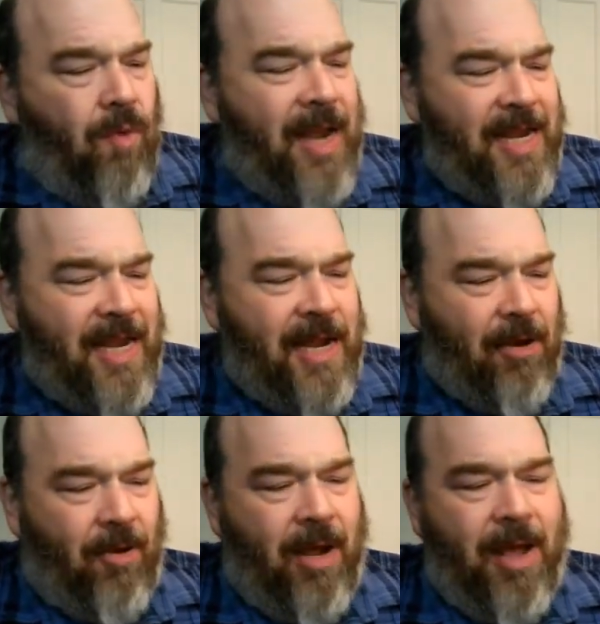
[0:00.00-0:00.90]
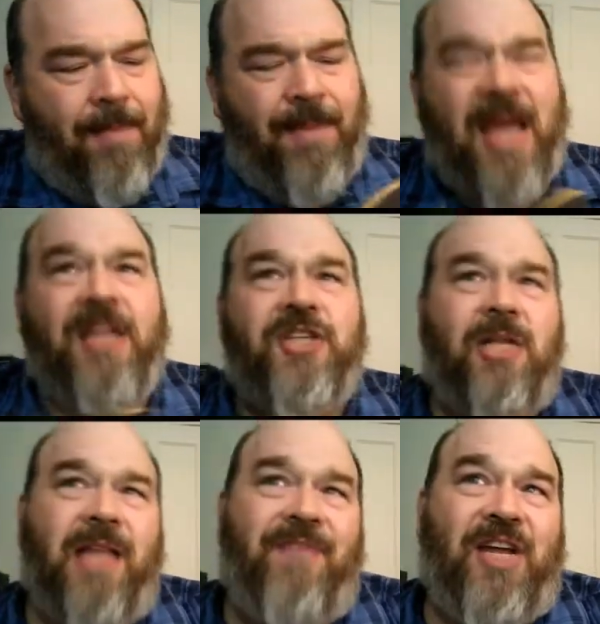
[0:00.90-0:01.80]
right here, page
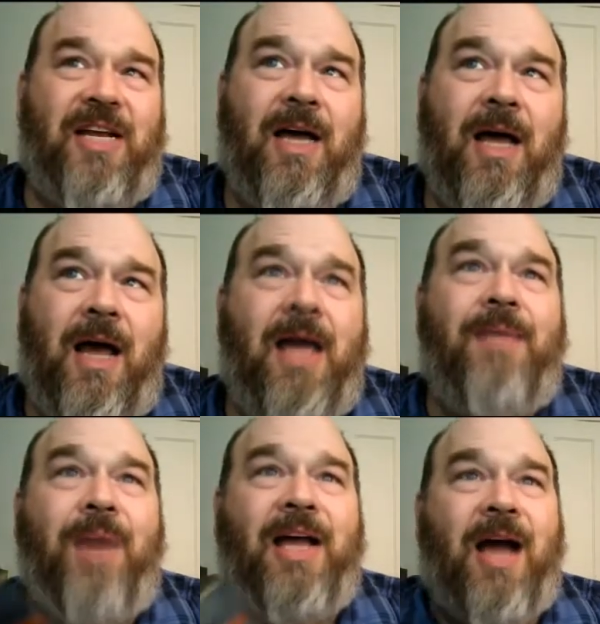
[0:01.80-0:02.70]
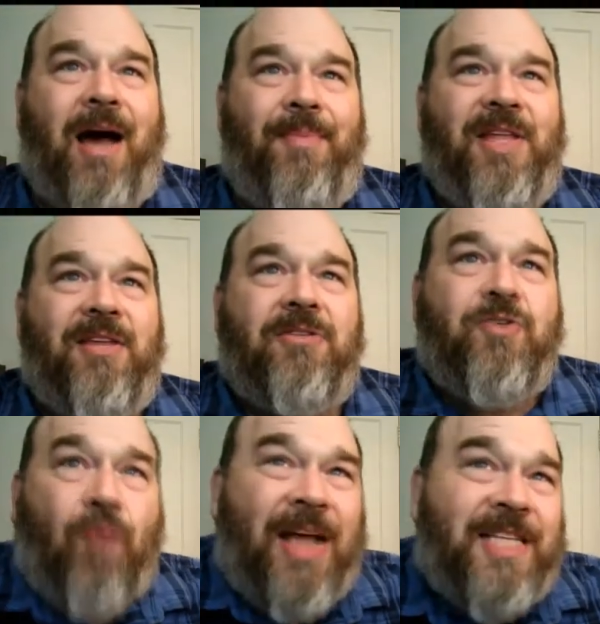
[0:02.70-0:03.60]
11 in my copy, there's
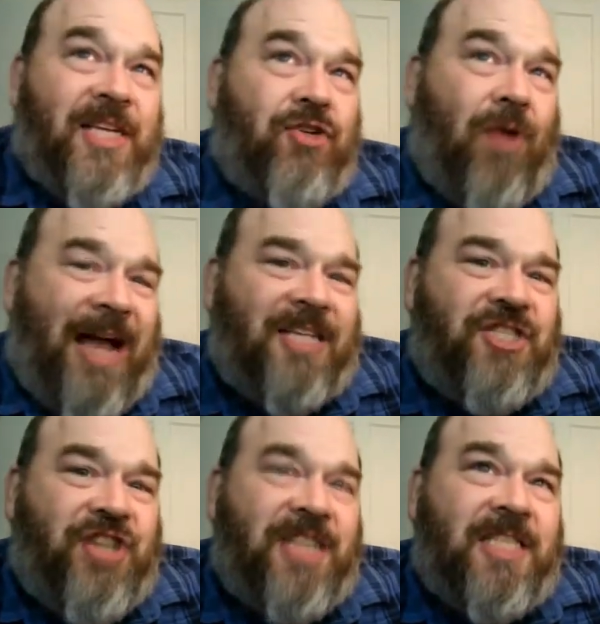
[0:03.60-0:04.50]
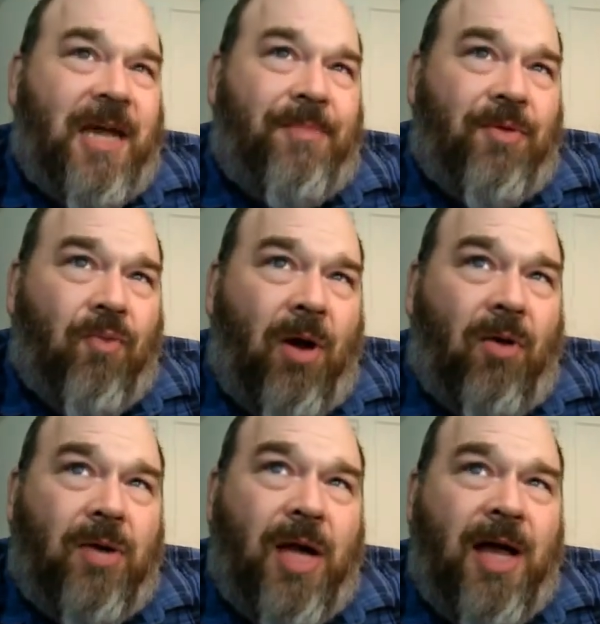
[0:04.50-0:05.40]
racing tracks just up the
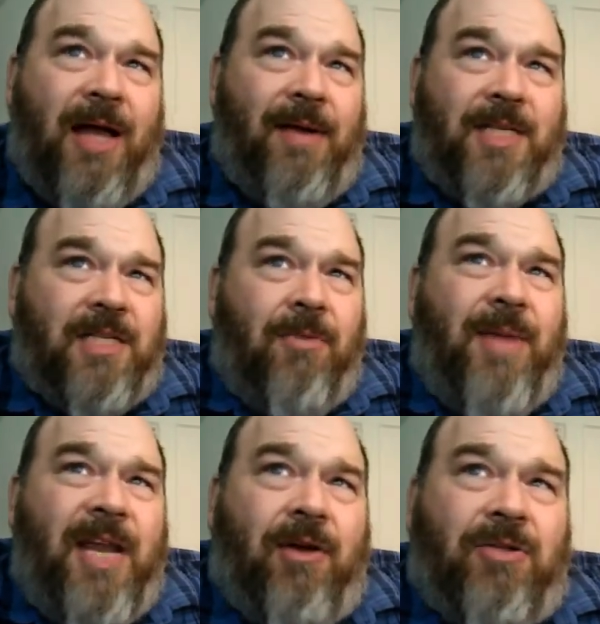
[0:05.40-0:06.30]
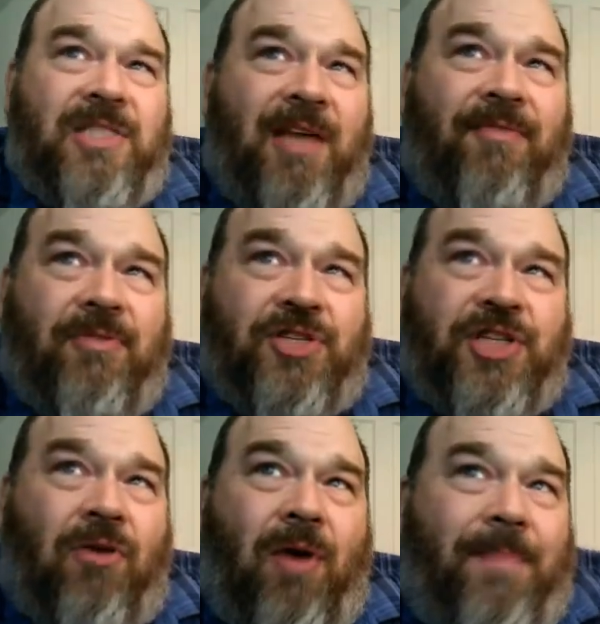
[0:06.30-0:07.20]
road, and so many old duffers
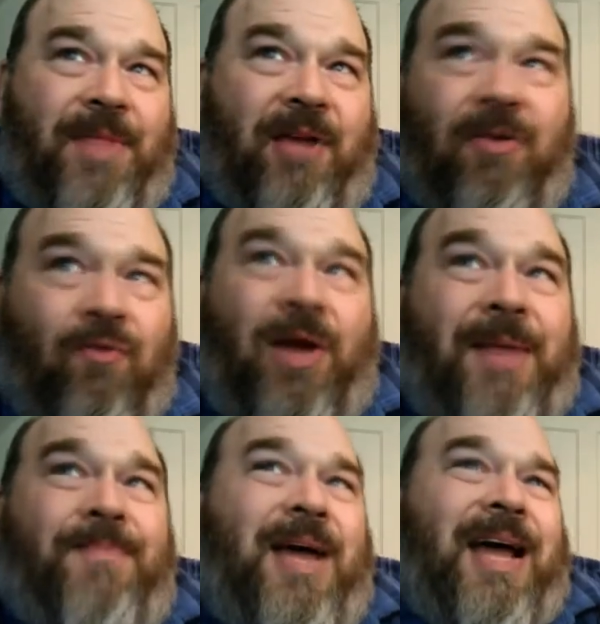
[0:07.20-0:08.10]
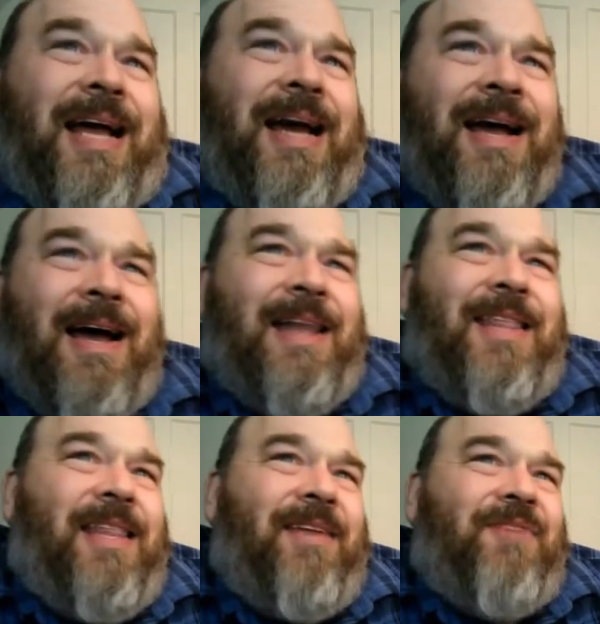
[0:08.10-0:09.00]
show up there and win big, and
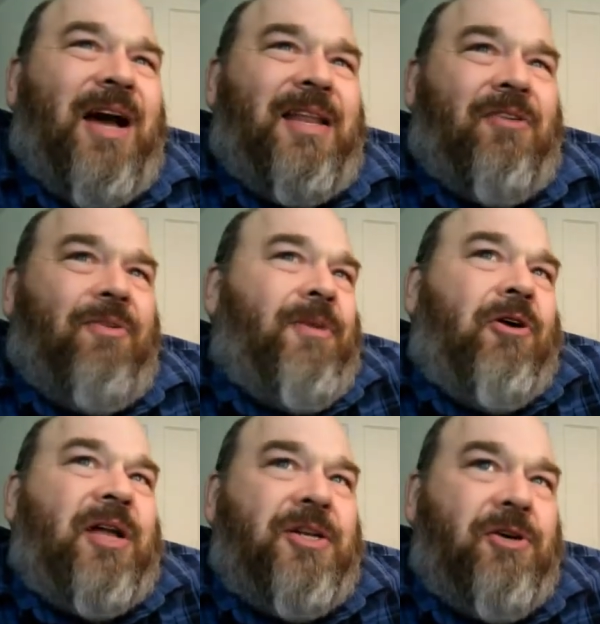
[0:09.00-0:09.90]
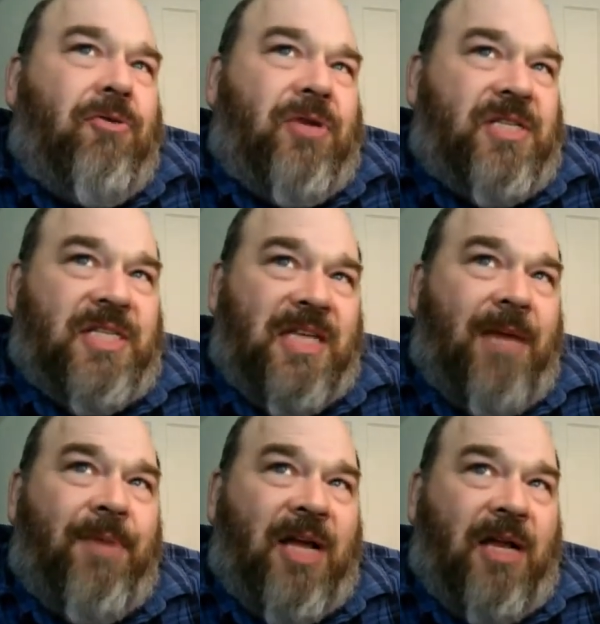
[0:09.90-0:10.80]
then they've got their American tourists
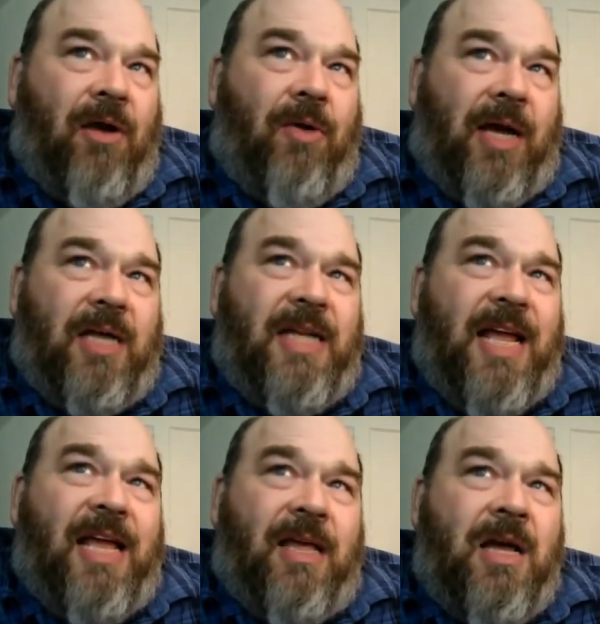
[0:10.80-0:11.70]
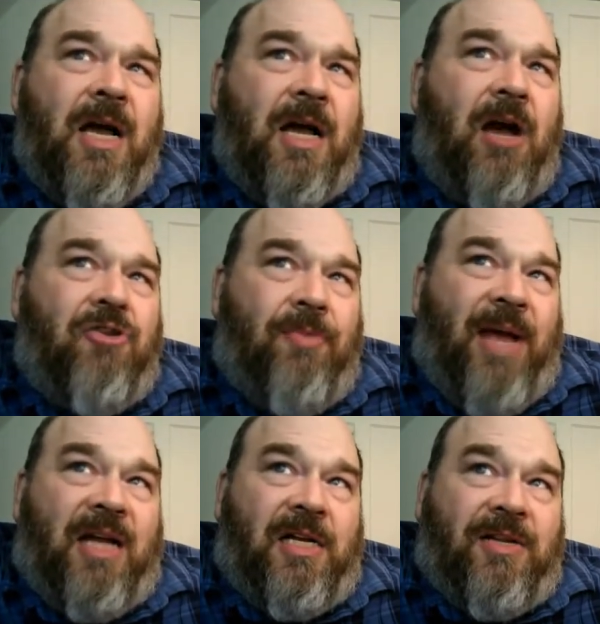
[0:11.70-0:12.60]
coming and going, taking a
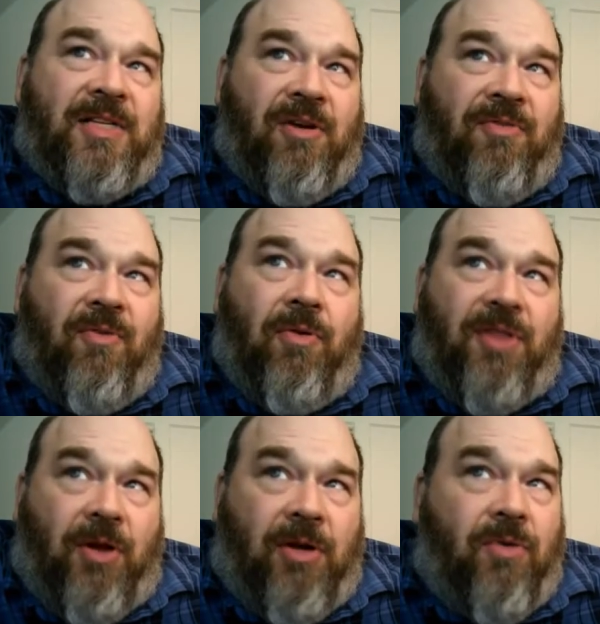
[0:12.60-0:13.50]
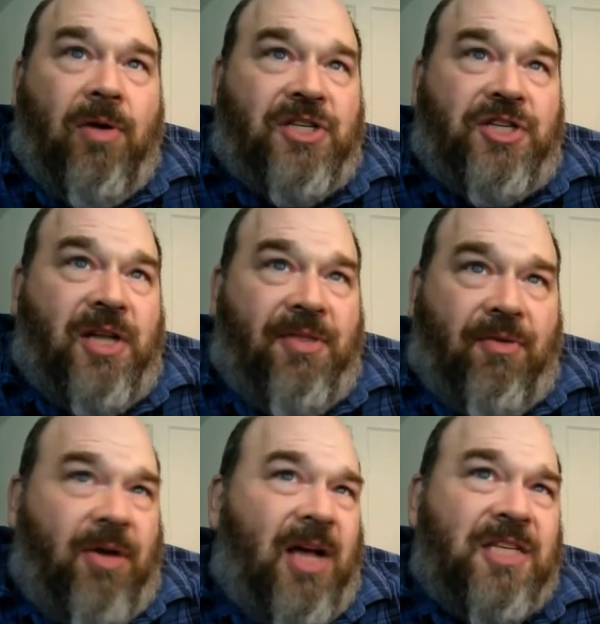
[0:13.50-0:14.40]
contraband and so forth, and questioned
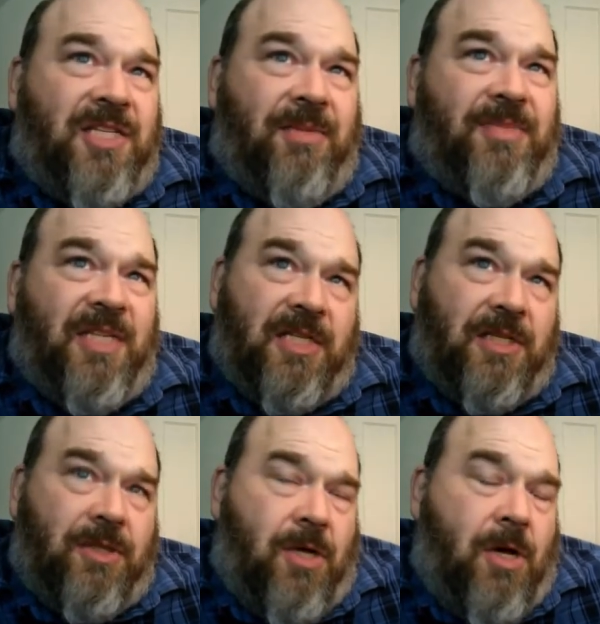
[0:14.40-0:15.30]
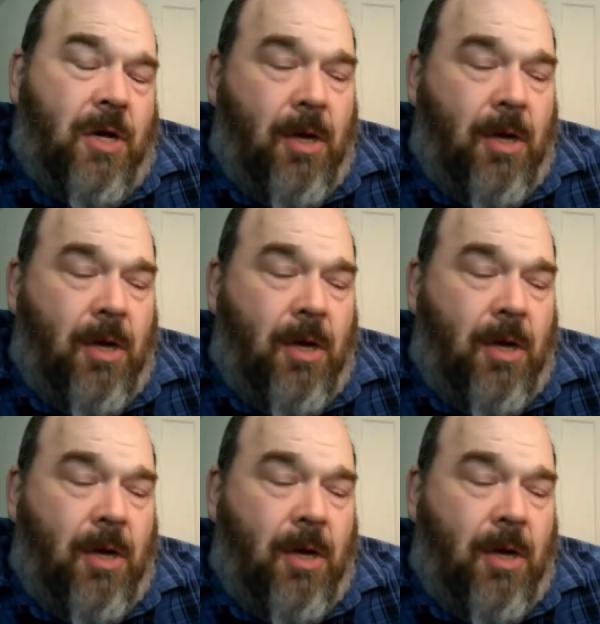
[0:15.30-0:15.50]
through customs.